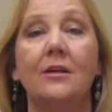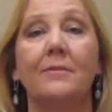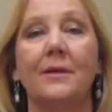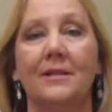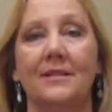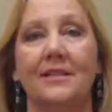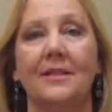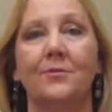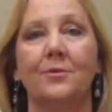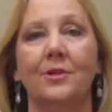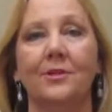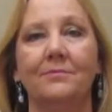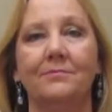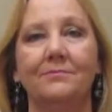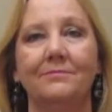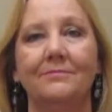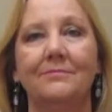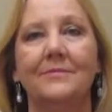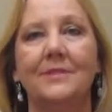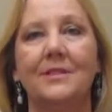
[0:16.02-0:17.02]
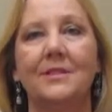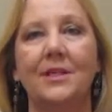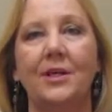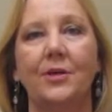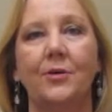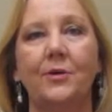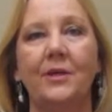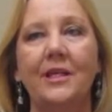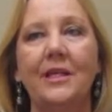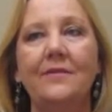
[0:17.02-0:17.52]
about someone.
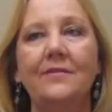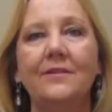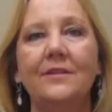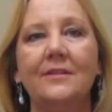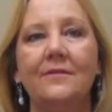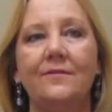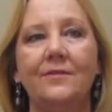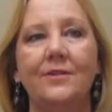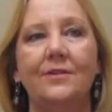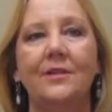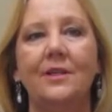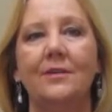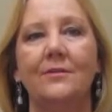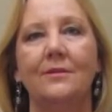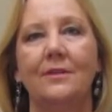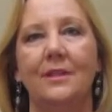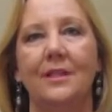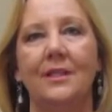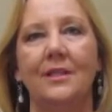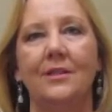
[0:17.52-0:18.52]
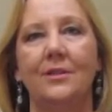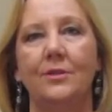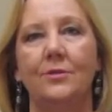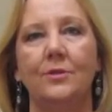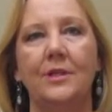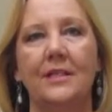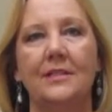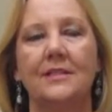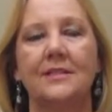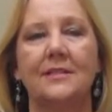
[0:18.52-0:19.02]
So even if you don't think you
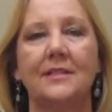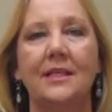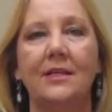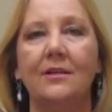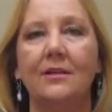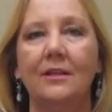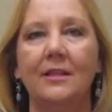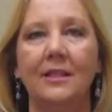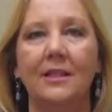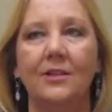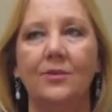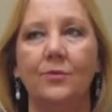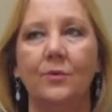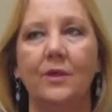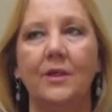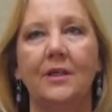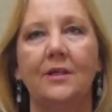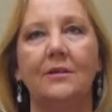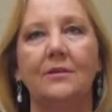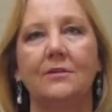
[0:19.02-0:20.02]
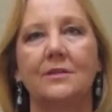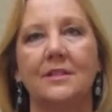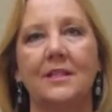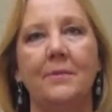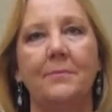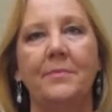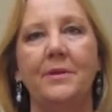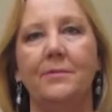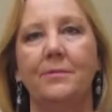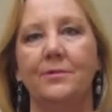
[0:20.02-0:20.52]
necessarily need a will, or
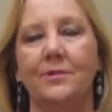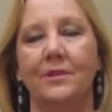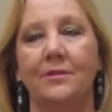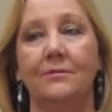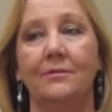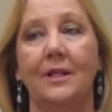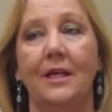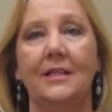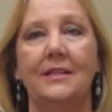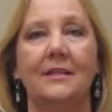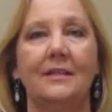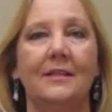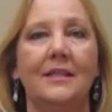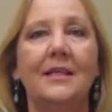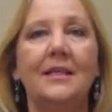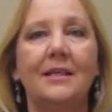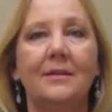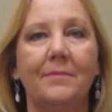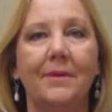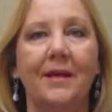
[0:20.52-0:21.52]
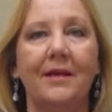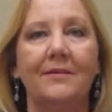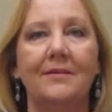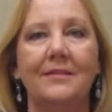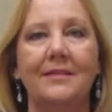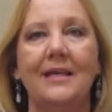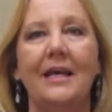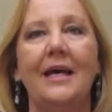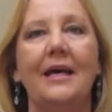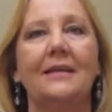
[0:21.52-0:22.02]
some people don't like to think
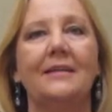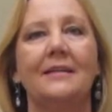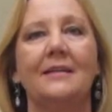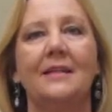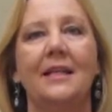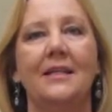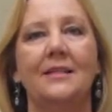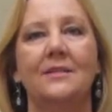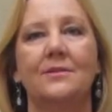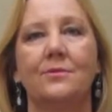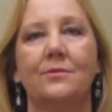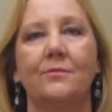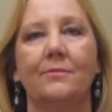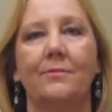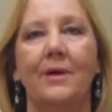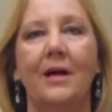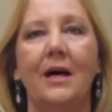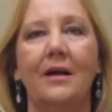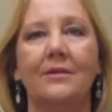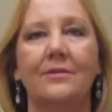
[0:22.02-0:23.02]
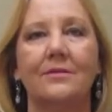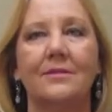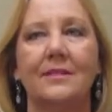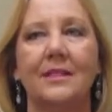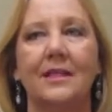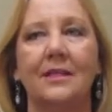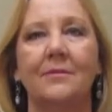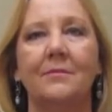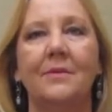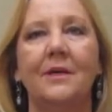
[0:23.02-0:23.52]
about death and that sort of bothers
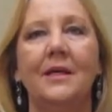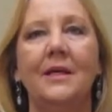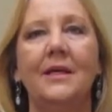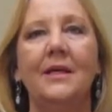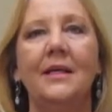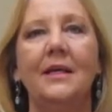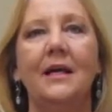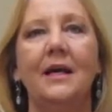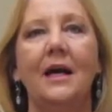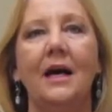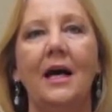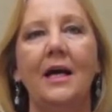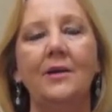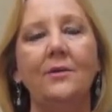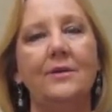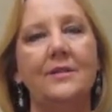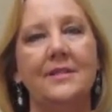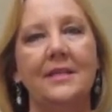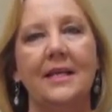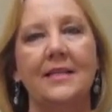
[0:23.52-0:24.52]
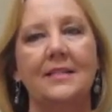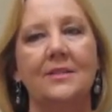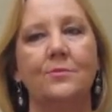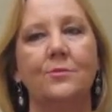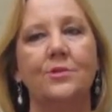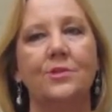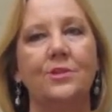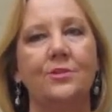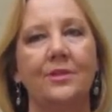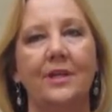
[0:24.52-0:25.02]
them, I always ask them,
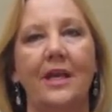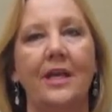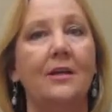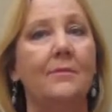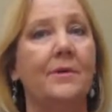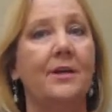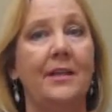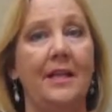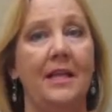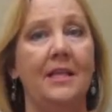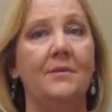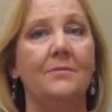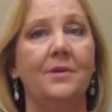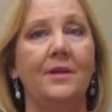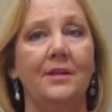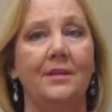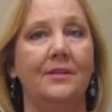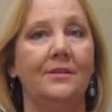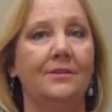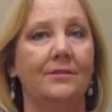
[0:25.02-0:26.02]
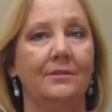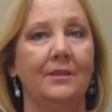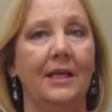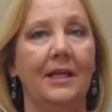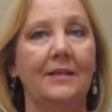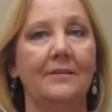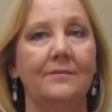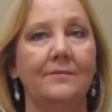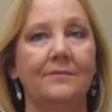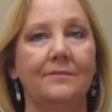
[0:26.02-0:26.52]
well, do you care about anybody in your
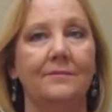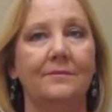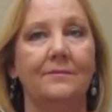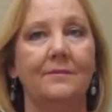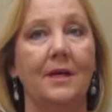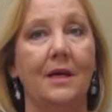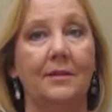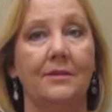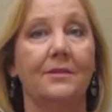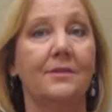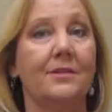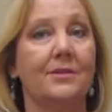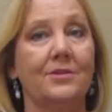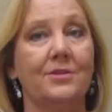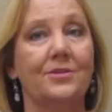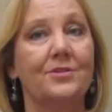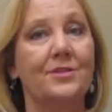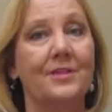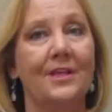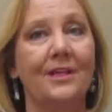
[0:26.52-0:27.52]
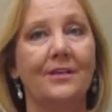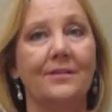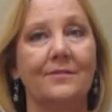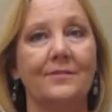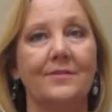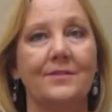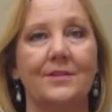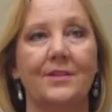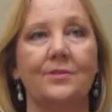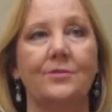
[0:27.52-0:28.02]
life other than
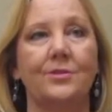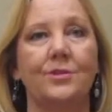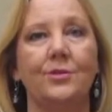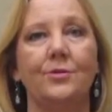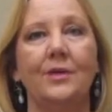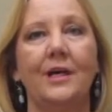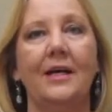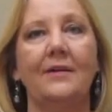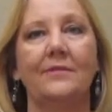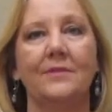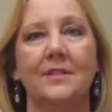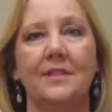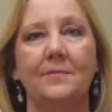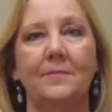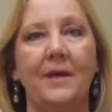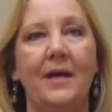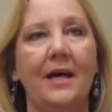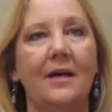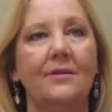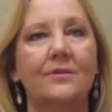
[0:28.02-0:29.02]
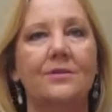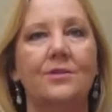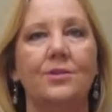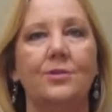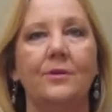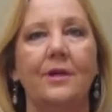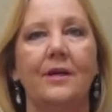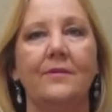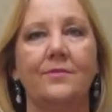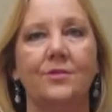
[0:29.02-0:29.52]
yourself? So do you have a spouse?
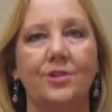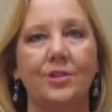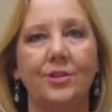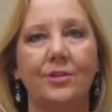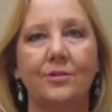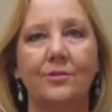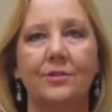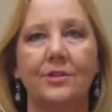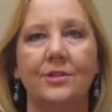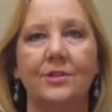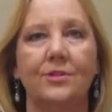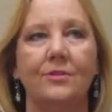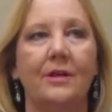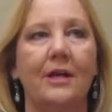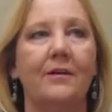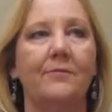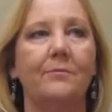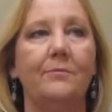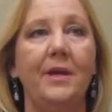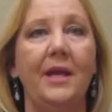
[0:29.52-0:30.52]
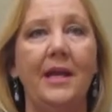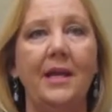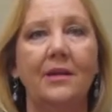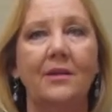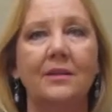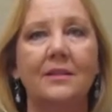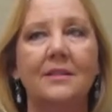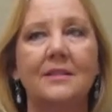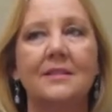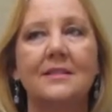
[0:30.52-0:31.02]
Do you have children? Do you have
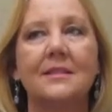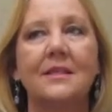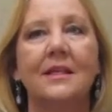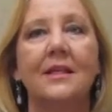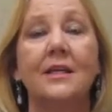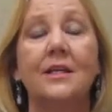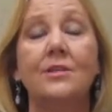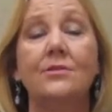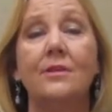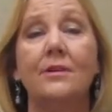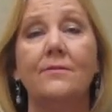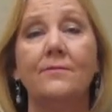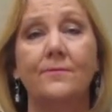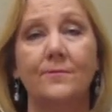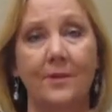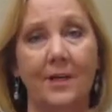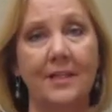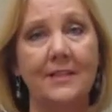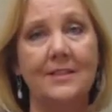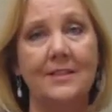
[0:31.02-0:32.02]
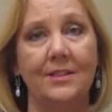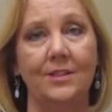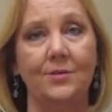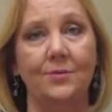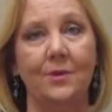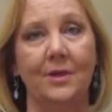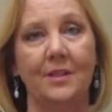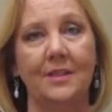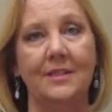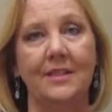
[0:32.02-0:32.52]
parents? Do you have friends that you
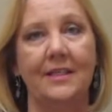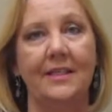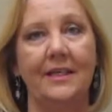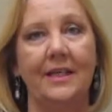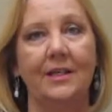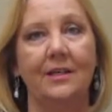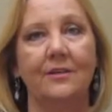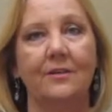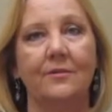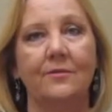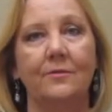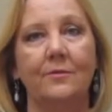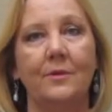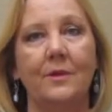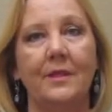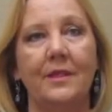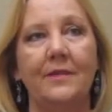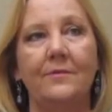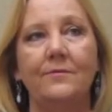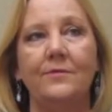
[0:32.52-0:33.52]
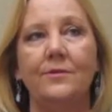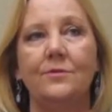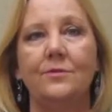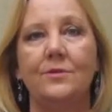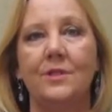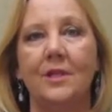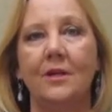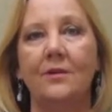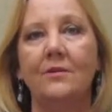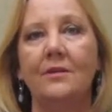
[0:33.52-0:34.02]
want to take care of? If you
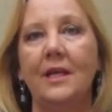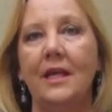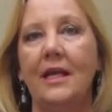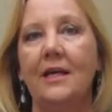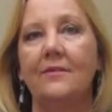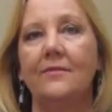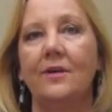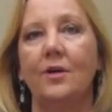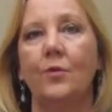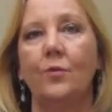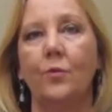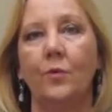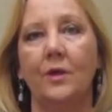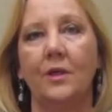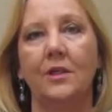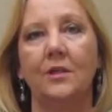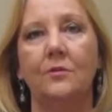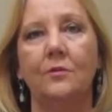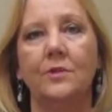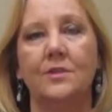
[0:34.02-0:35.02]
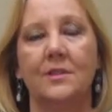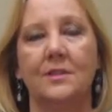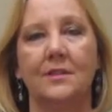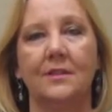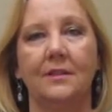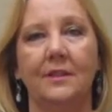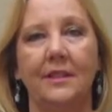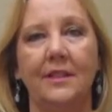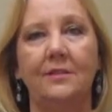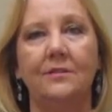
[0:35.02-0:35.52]
don't have a will, which is
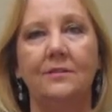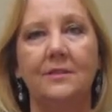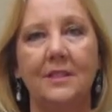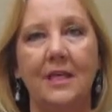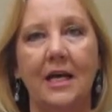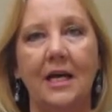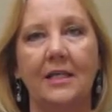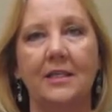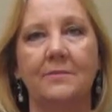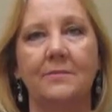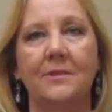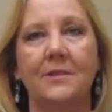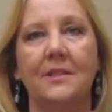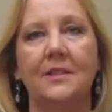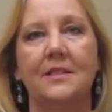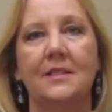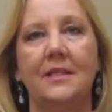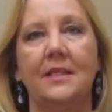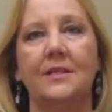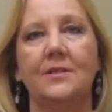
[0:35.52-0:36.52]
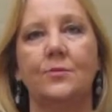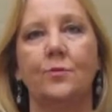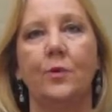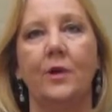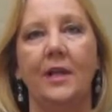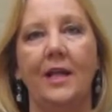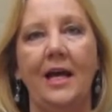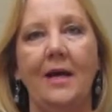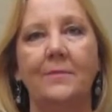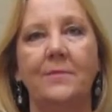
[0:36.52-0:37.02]
a legal document that says
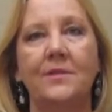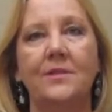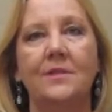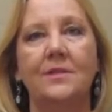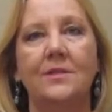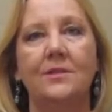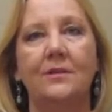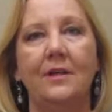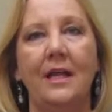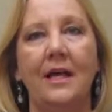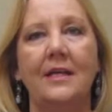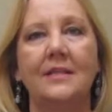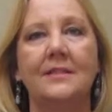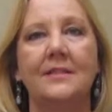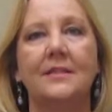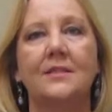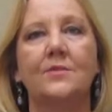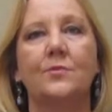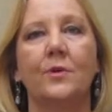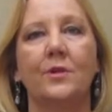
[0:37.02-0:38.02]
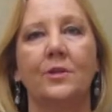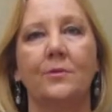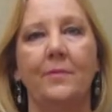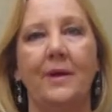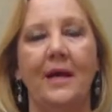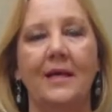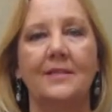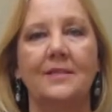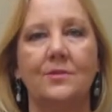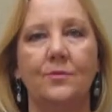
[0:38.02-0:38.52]
what happens to your assets when you
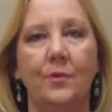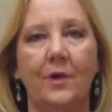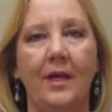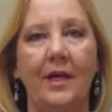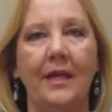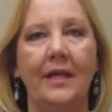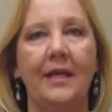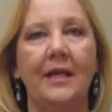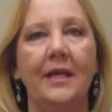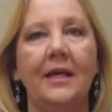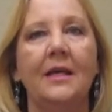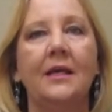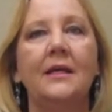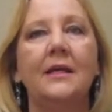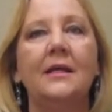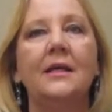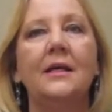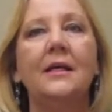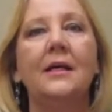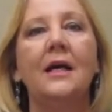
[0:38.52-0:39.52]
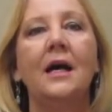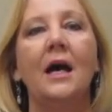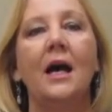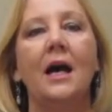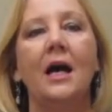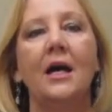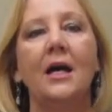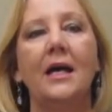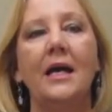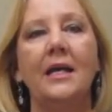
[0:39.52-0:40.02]
pass away,
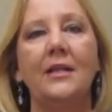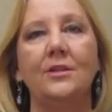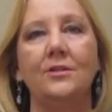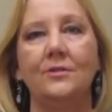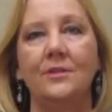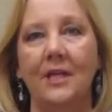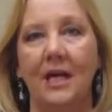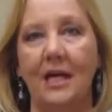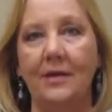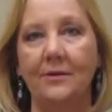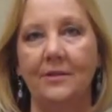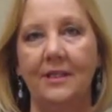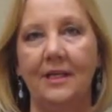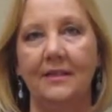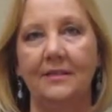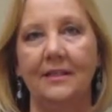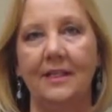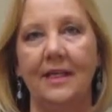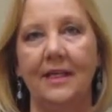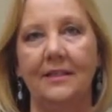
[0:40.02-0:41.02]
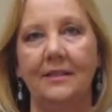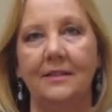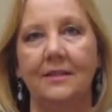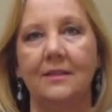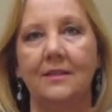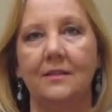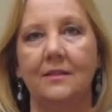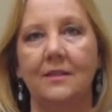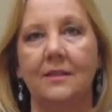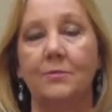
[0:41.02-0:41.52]
uh, and you die without that
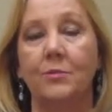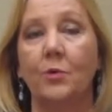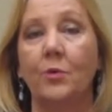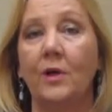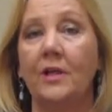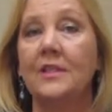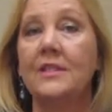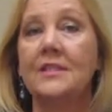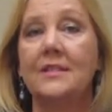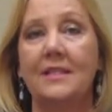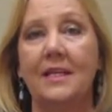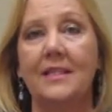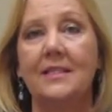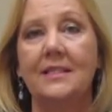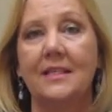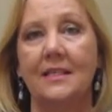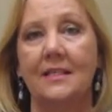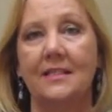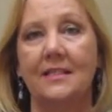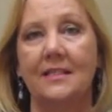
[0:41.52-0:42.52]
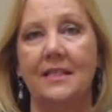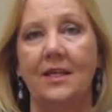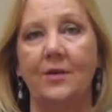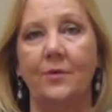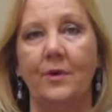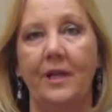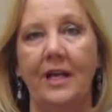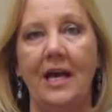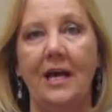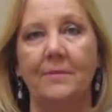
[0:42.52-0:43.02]
Number one, the state's going to say
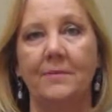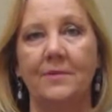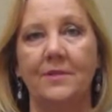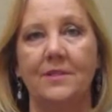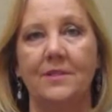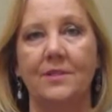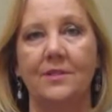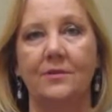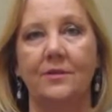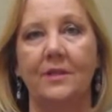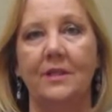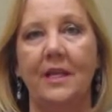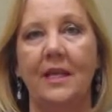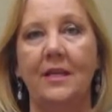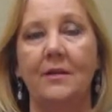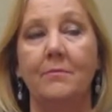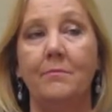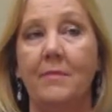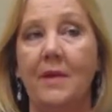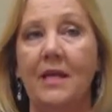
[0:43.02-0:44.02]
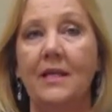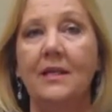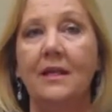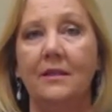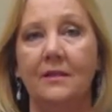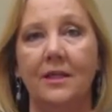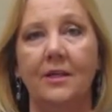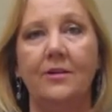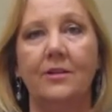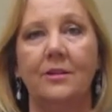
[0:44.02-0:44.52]
what happens to it, and it may
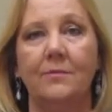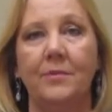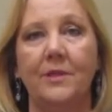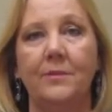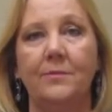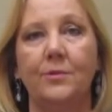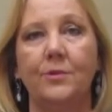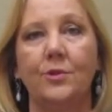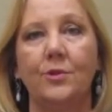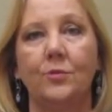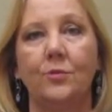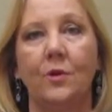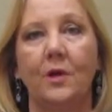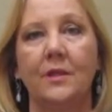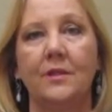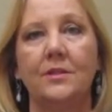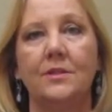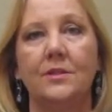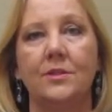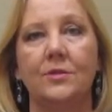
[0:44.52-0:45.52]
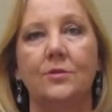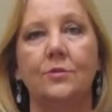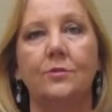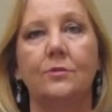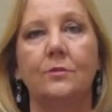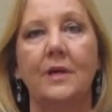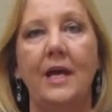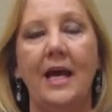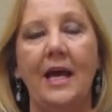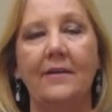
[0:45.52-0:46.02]
not go to the people you want
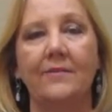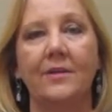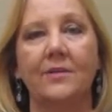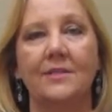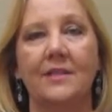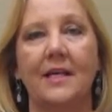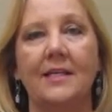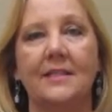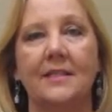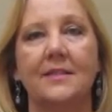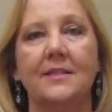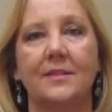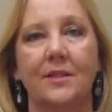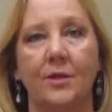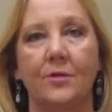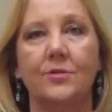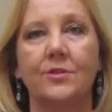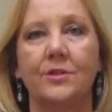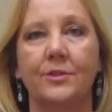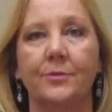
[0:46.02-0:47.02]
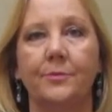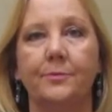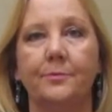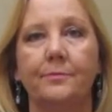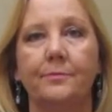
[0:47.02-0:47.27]
to have those assets go to.